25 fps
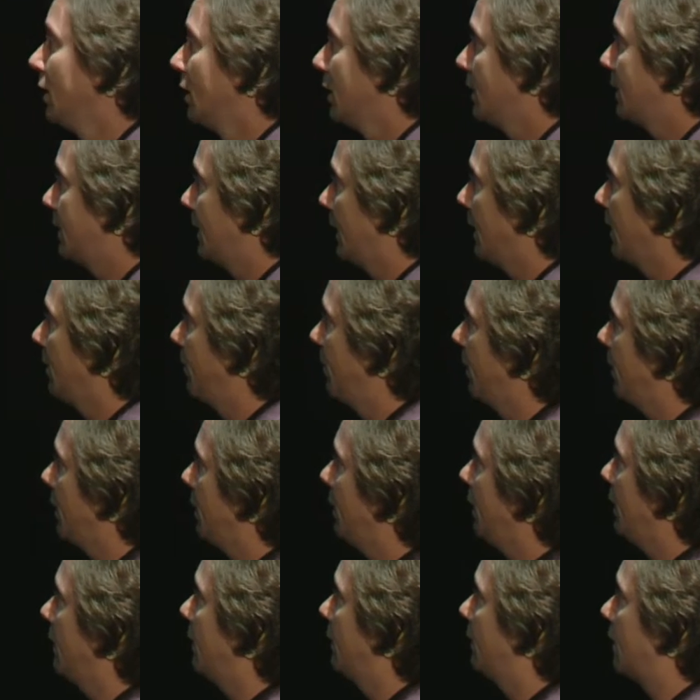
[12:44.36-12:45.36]

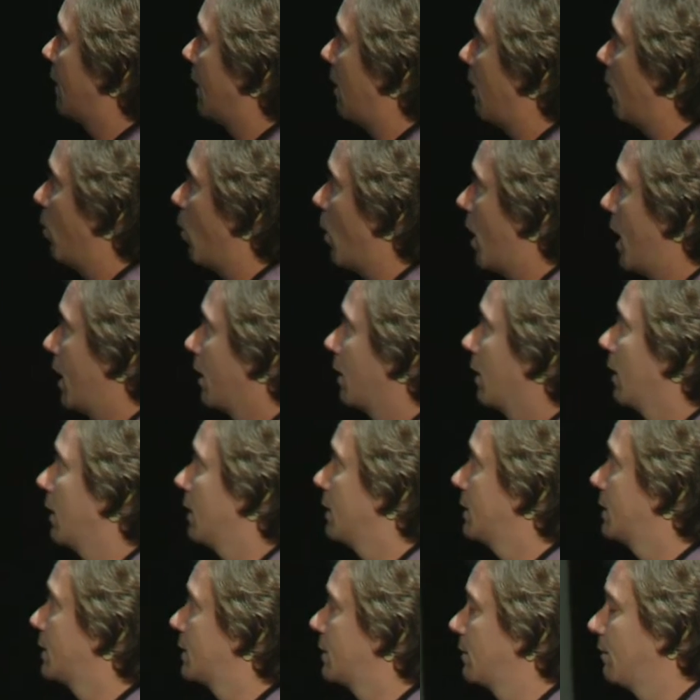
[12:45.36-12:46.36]
ZigBee is a
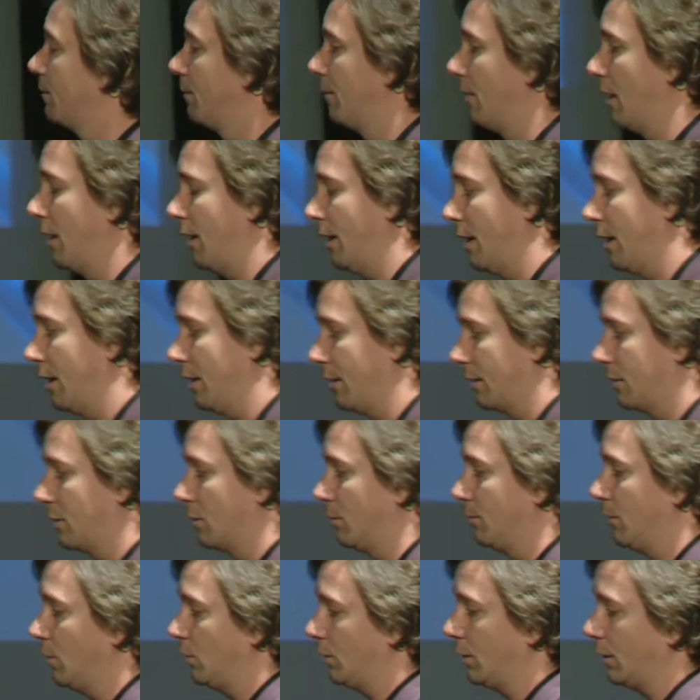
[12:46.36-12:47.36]
wireless
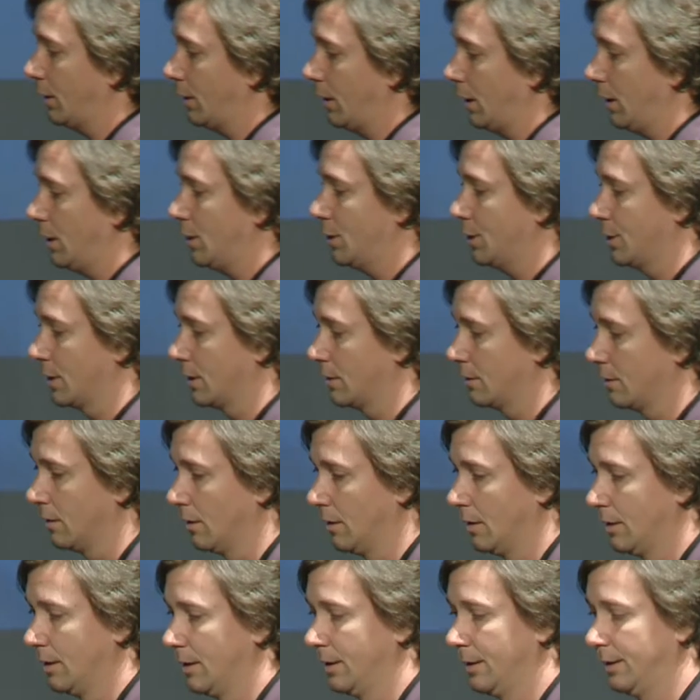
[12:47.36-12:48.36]
communication
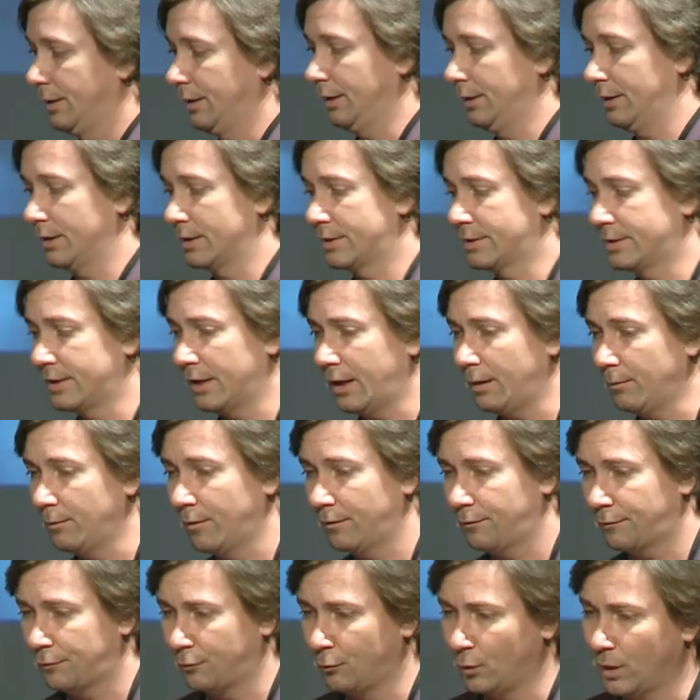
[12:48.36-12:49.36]
in the same
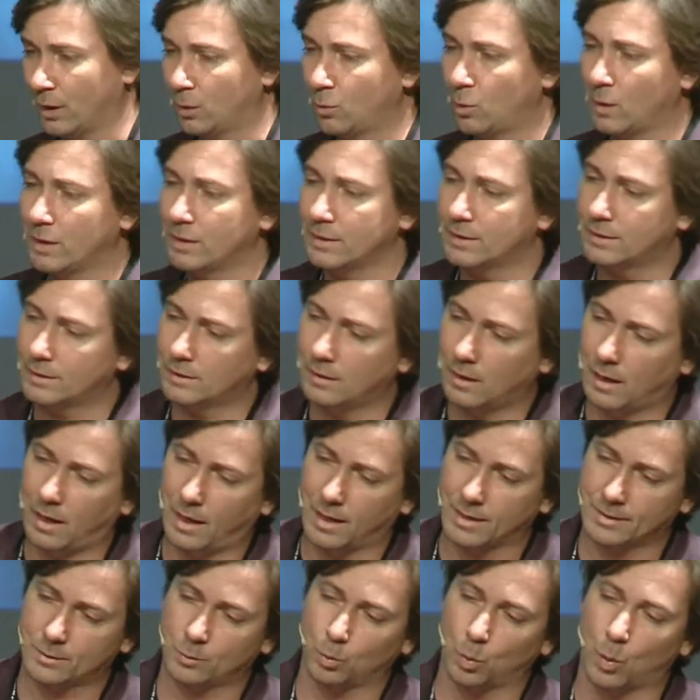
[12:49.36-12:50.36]
frequency
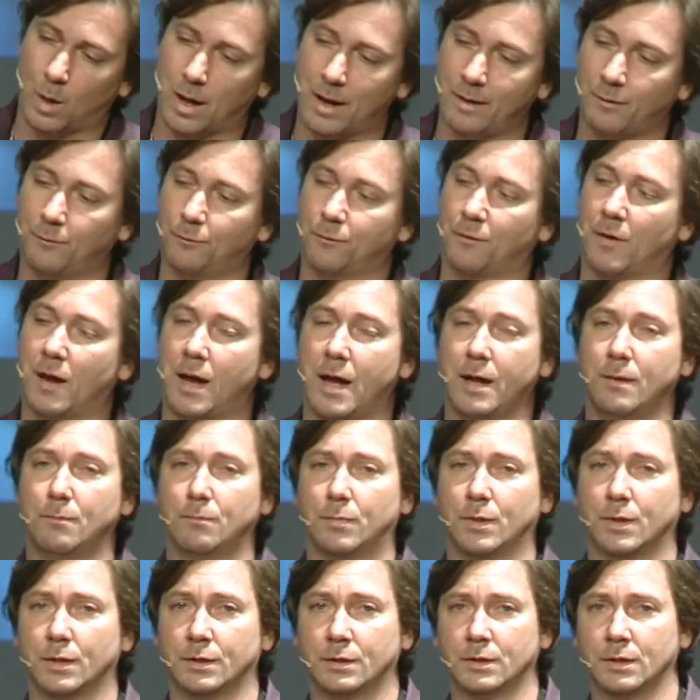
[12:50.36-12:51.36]
as Wi-Fi,
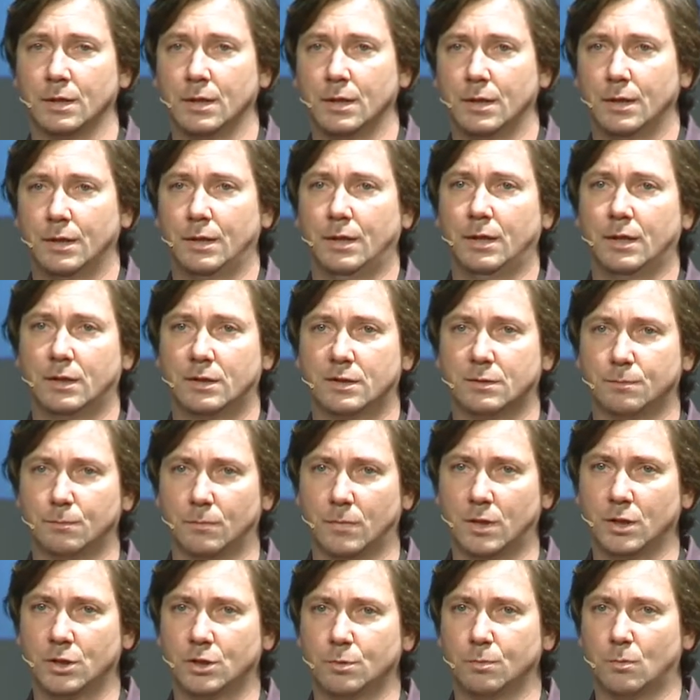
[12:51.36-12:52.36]
but it's
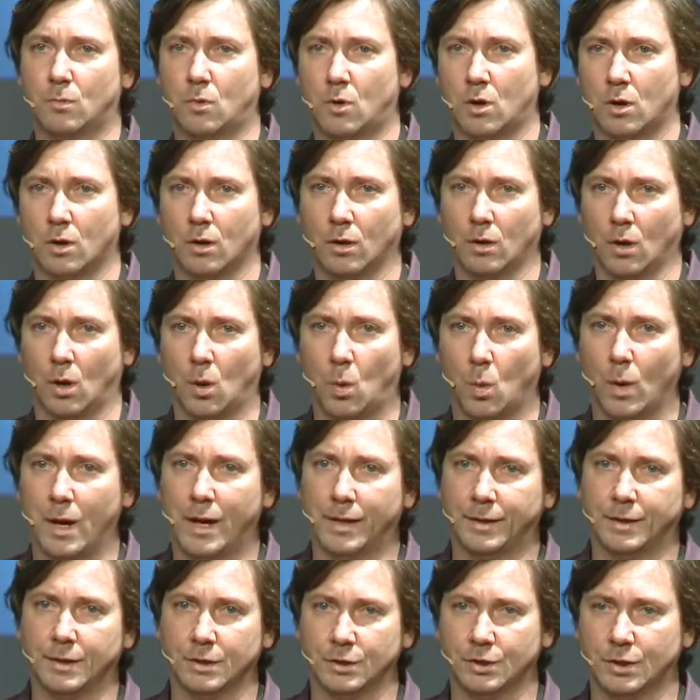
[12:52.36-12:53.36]
much more low
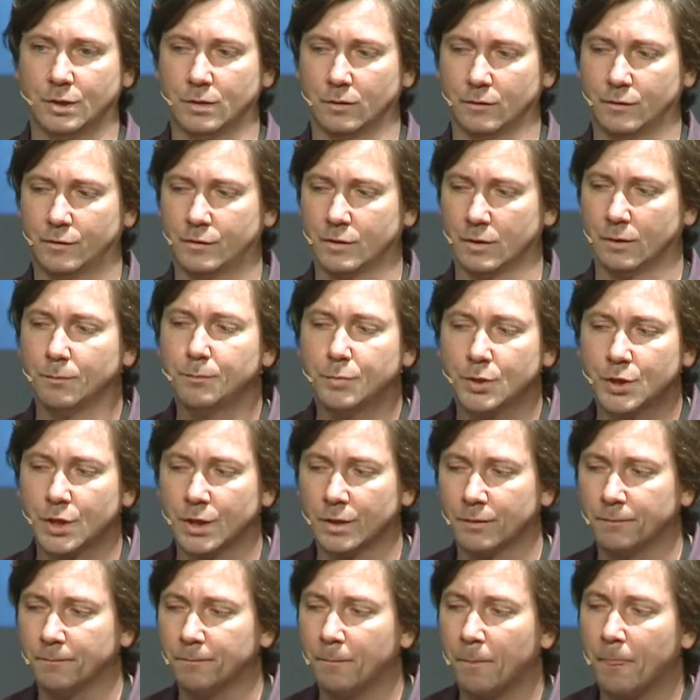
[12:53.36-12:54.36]
energy
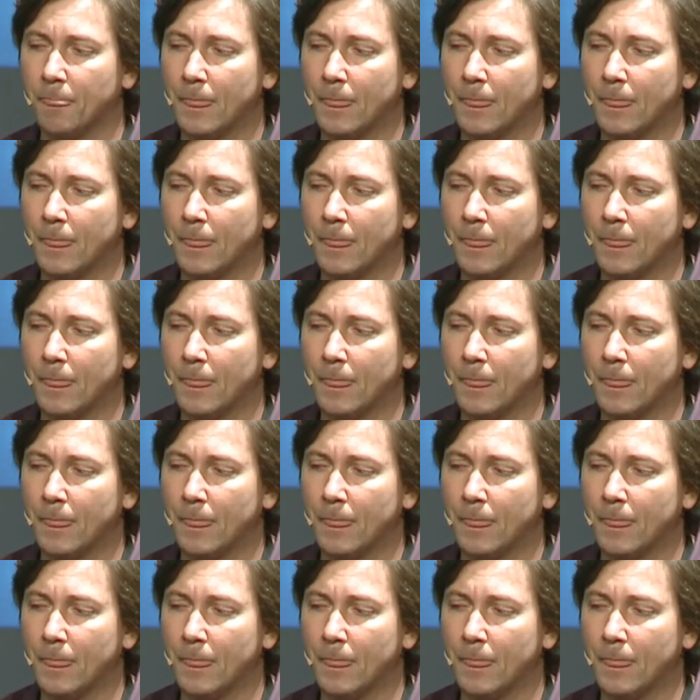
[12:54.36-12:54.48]
consumption.